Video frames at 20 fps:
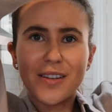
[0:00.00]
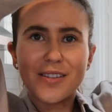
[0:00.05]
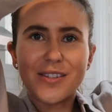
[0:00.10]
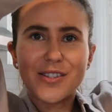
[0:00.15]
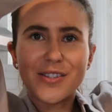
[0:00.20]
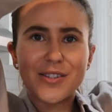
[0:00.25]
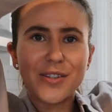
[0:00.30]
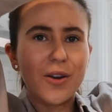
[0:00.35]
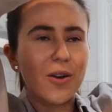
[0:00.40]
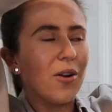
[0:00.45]

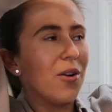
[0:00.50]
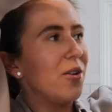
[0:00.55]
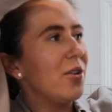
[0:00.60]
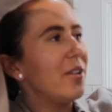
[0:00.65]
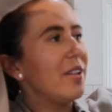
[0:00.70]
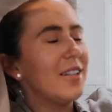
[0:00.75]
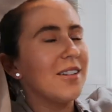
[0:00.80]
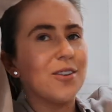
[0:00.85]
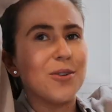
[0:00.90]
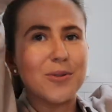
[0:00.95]

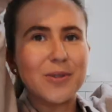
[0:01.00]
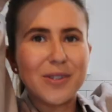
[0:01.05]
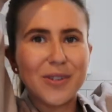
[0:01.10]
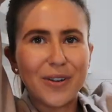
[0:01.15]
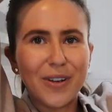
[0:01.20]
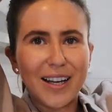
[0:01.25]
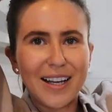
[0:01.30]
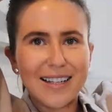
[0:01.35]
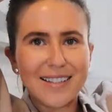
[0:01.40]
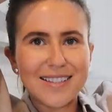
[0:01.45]
So,
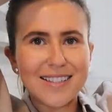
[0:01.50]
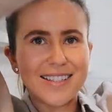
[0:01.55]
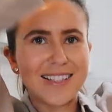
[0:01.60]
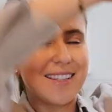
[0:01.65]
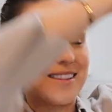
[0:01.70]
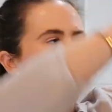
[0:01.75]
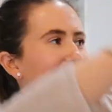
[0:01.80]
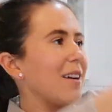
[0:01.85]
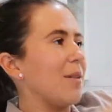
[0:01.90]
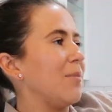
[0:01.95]
also hard to see
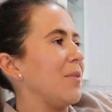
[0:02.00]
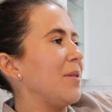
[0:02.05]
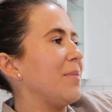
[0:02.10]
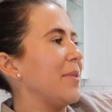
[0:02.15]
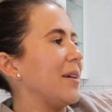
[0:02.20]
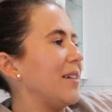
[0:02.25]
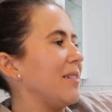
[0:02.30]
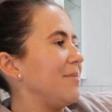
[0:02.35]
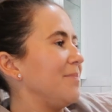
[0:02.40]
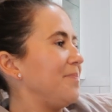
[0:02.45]
in the camera,
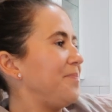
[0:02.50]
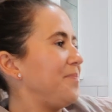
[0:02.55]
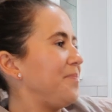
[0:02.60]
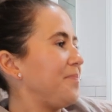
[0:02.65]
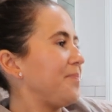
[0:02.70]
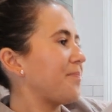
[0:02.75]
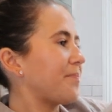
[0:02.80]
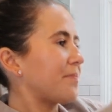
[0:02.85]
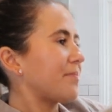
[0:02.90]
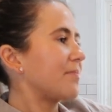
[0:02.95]

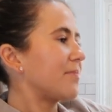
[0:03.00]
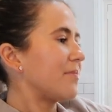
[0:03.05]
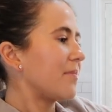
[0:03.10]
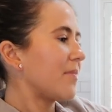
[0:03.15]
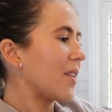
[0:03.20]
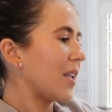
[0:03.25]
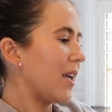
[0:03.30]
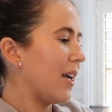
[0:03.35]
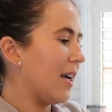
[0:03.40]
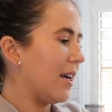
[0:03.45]

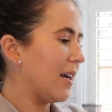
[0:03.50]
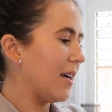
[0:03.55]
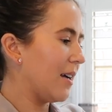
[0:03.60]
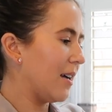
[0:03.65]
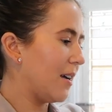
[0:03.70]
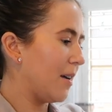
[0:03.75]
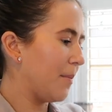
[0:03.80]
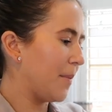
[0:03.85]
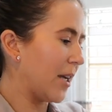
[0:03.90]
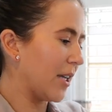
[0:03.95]
but
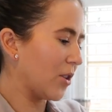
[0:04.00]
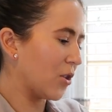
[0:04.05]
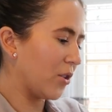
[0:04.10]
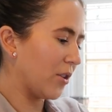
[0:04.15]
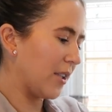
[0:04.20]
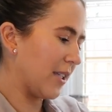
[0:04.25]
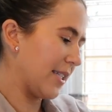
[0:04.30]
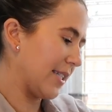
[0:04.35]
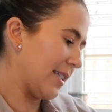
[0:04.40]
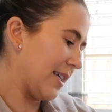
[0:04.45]
I
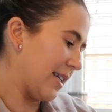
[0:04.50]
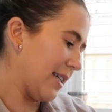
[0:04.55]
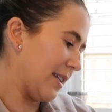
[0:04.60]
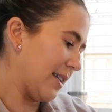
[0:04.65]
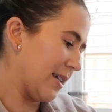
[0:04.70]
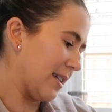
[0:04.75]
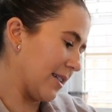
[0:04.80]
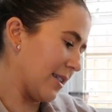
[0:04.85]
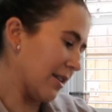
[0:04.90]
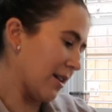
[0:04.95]
got this in
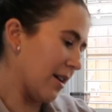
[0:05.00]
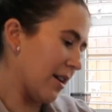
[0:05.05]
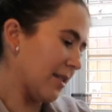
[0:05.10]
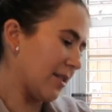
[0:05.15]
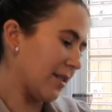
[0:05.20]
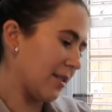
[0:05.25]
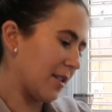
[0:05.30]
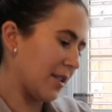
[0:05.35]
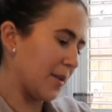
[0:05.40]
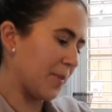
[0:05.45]
a size
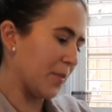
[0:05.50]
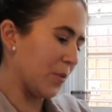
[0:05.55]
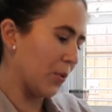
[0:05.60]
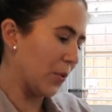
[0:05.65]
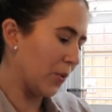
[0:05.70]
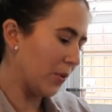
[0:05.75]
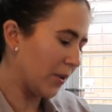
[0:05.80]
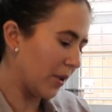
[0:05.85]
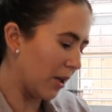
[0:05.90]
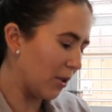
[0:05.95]

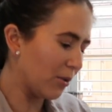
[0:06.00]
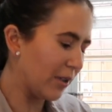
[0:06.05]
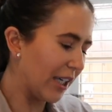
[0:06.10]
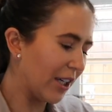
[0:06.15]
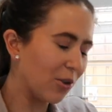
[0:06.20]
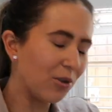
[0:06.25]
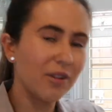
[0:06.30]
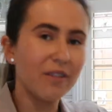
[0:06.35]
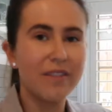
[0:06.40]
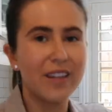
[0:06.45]
small. I'll
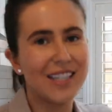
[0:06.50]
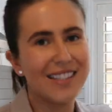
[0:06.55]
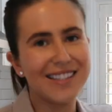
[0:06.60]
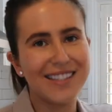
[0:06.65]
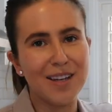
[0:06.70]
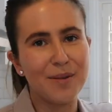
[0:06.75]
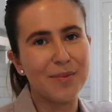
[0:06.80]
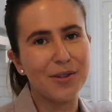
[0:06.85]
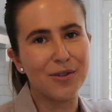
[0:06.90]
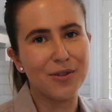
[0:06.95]
link all of these
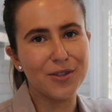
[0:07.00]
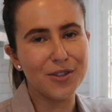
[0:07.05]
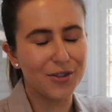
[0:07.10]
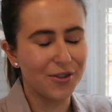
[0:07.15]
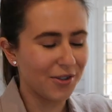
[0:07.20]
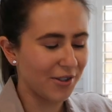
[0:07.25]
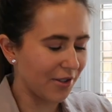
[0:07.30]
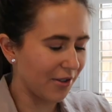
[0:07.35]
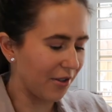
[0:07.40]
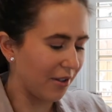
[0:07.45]
down below
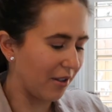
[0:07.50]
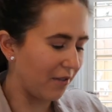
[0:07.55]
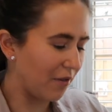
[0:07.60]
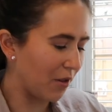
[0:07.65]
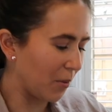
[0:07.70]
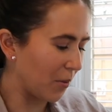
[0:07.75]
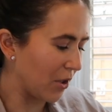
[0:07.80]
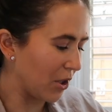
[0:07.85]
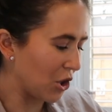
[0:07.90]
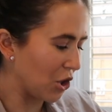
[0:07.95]
too, so if
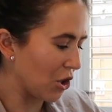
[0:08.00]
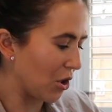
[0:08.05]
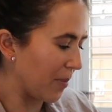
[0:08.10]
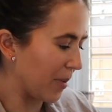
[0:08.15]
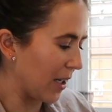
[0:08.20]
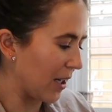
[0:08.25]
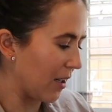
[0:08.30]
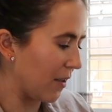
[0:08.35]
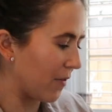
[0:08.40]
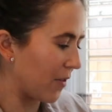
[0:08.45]
you want to shop
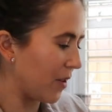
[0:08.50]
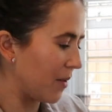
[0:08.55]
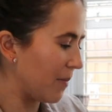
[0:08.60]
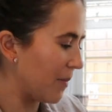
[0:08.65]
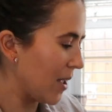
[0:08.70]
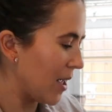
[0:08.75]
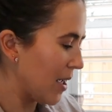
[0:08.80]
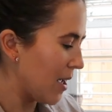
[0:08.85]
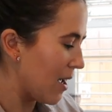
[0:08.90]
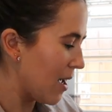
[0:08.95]
any of
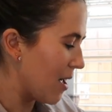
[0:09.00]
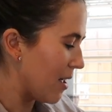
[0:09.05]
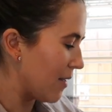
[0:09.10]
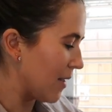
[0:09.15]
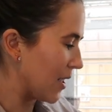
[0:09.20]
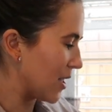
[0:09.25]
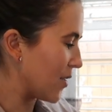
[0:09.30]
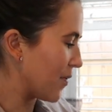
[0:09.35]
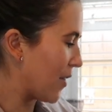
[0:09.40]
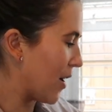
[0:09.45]
them,
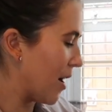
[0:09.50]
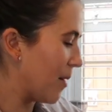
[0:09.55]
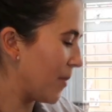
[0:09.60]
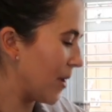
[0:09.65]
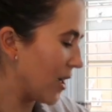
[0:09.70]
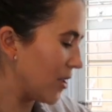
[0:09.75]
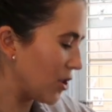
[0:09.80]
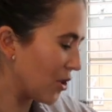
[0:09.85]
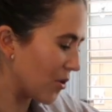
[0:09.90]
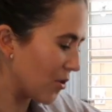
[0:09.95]
that's fine.
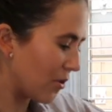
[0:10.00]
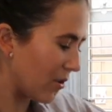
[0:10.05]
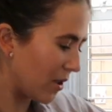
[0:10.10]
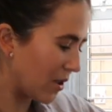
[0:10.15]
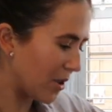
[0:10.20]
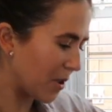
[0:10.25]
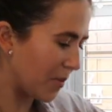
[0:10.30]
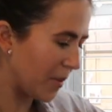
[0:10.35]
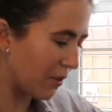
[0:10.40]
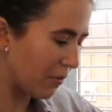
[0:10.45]
But I just thought
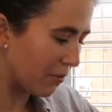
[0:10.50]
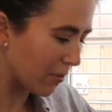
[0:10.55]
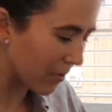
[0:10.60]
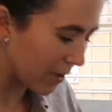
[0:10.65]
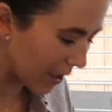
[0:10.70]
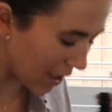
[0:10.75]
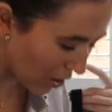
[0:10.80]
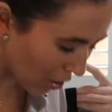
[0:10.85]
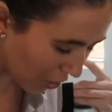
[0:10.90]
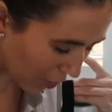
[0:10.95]
this would be
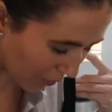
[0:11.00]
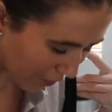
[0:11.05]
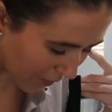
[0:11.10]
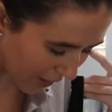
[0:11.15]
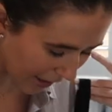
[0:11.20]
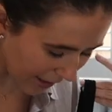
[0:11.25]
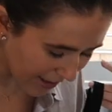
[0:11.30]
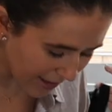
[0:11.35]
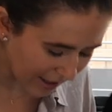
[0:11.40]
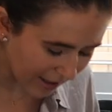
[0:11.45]
really cute for
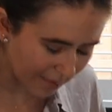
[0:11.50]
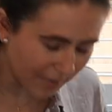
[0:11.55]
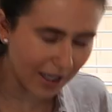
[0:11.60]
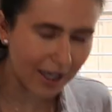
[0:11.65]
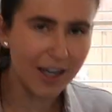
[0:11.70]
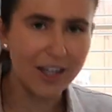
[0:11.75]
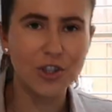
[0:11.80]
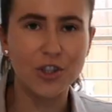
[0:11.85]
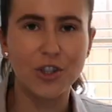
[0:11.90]
like summer. I